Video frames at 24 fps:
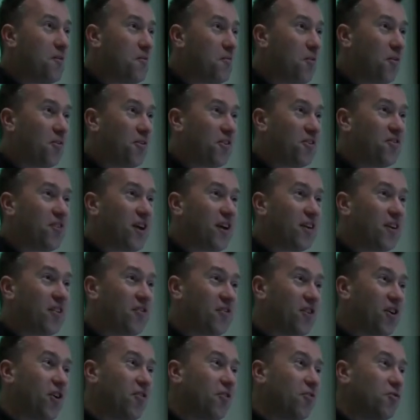what these
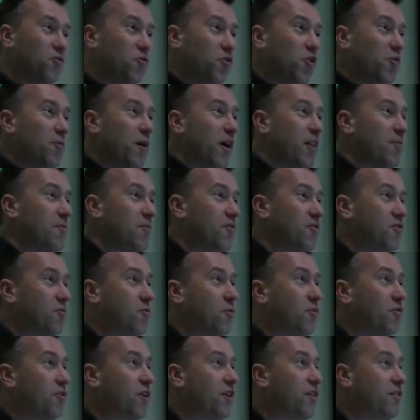standards are. I'll talk about them in
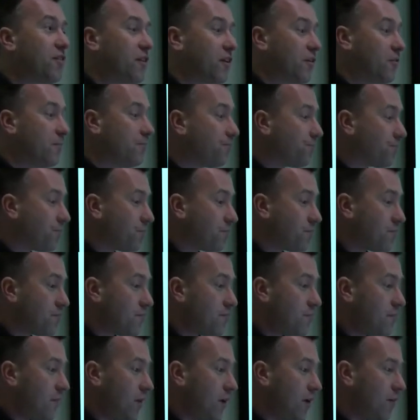some more detail.
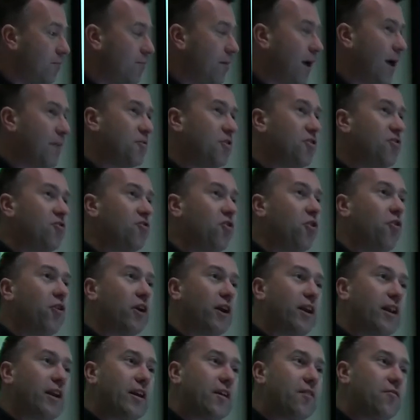And perhaps
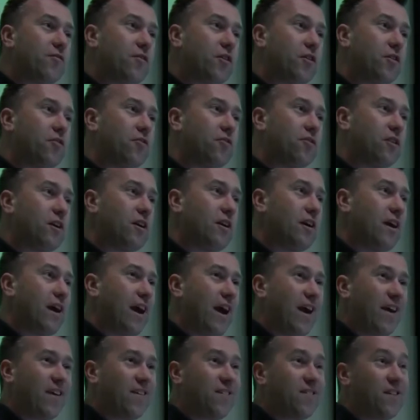historically have used
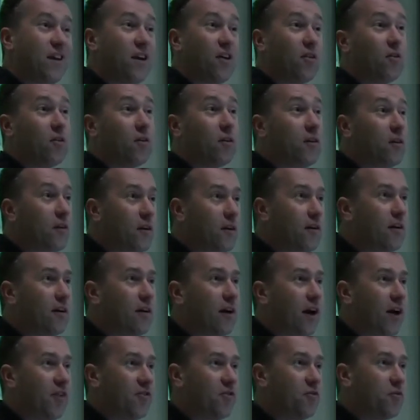Excel
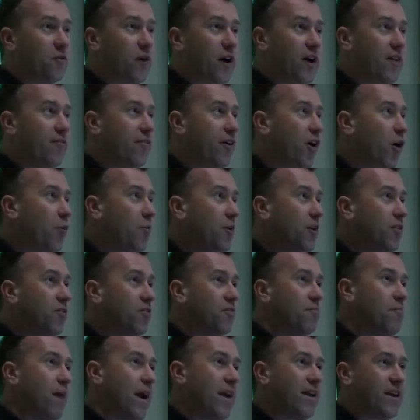as a way of helping
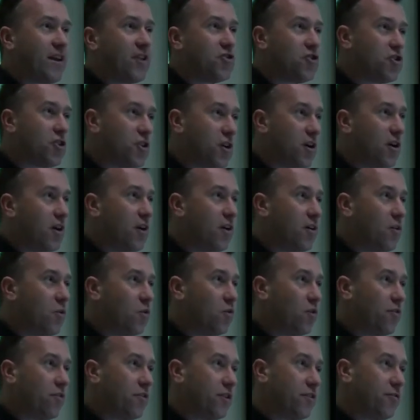to manage
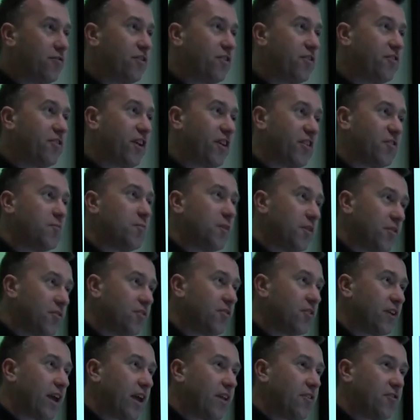all of the different
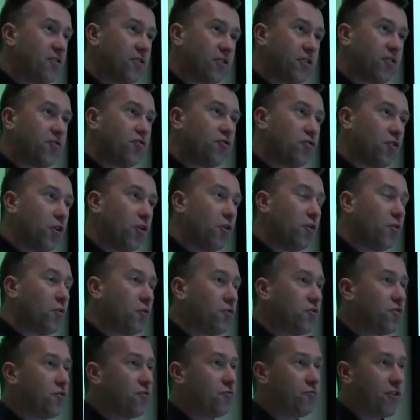assessments against the
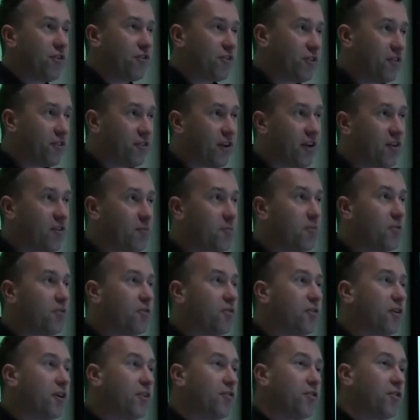controls and risk assessments
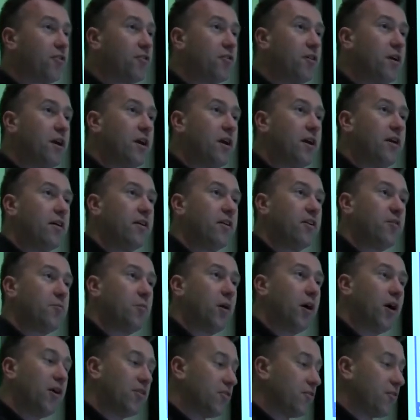that they do as
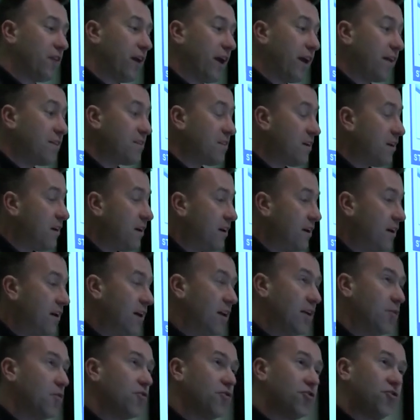part of that.
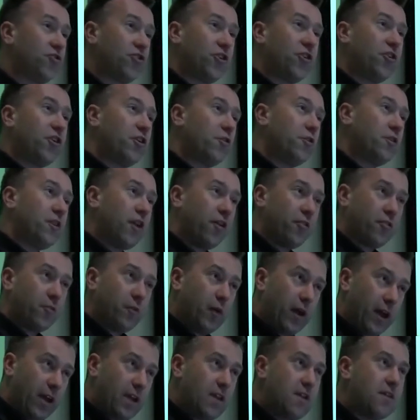And I want to show you another
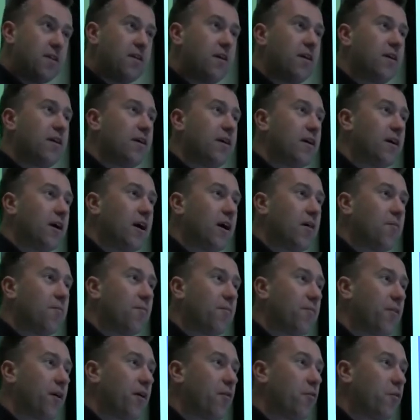way
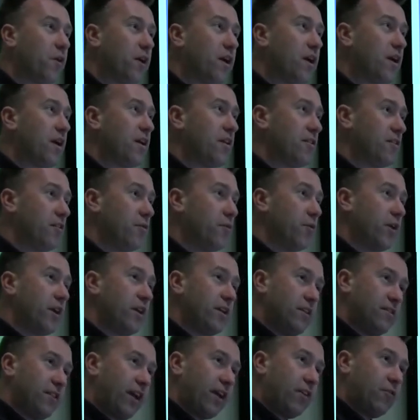um, that we that
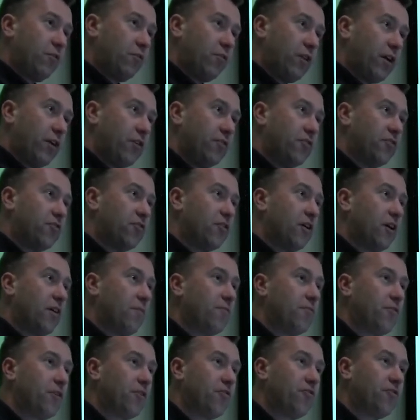we tackle those
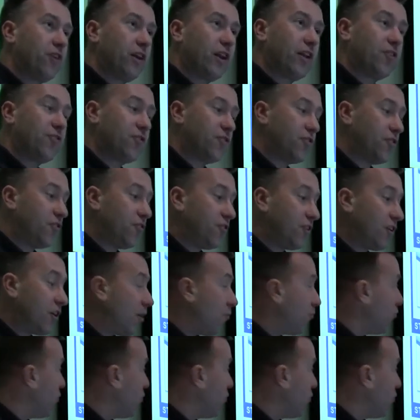um, those challenges using our